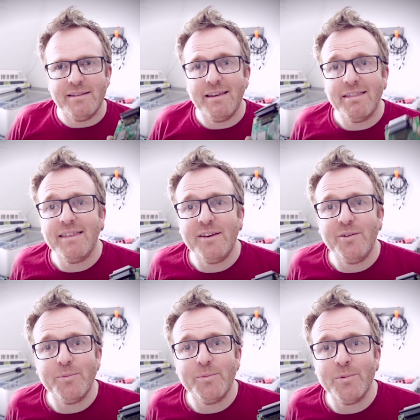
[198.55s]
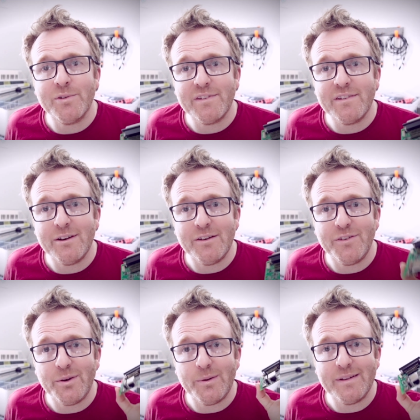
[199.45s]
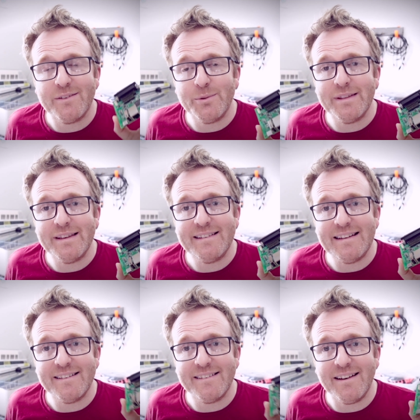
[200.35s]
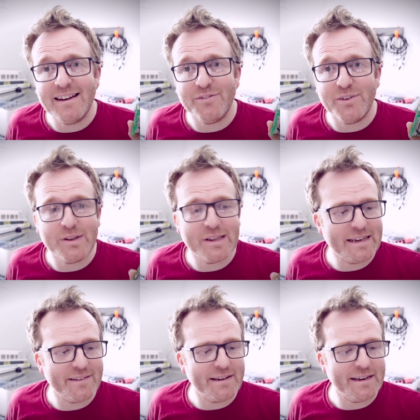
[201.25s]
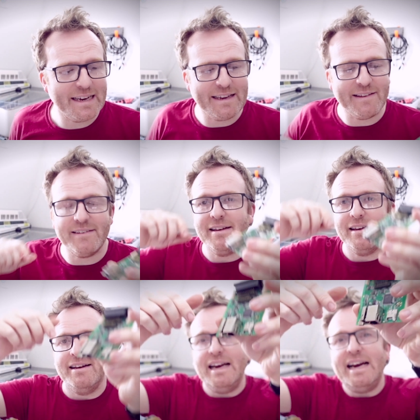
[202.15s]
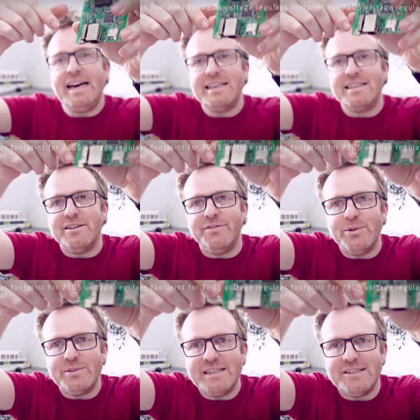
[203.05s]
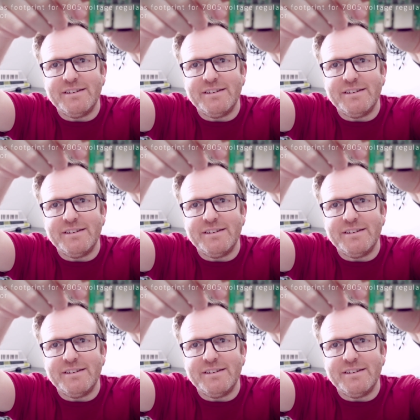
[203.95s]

The other thing you want to do if you install this inside of your laser is add a voltage